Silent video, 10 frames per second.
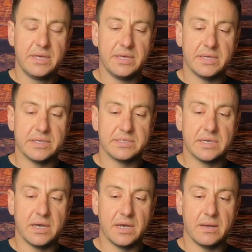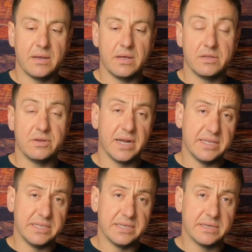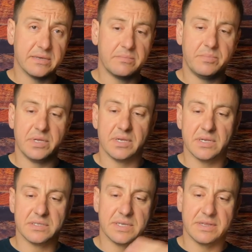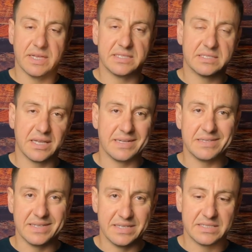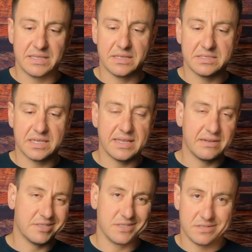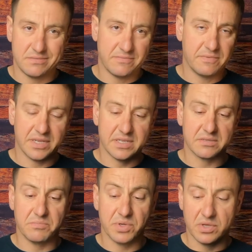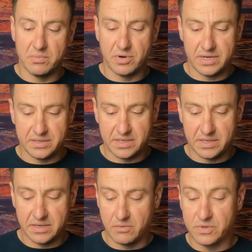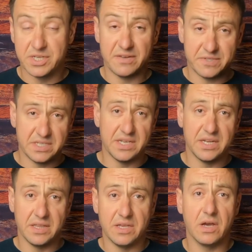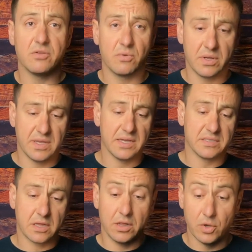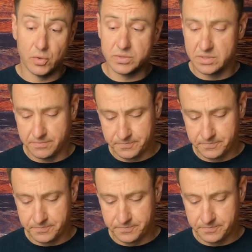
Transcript: is a good idea, because it lets like lint and things like that, just it doesn't build up or anything in there, which I've seen in the other one that is closed.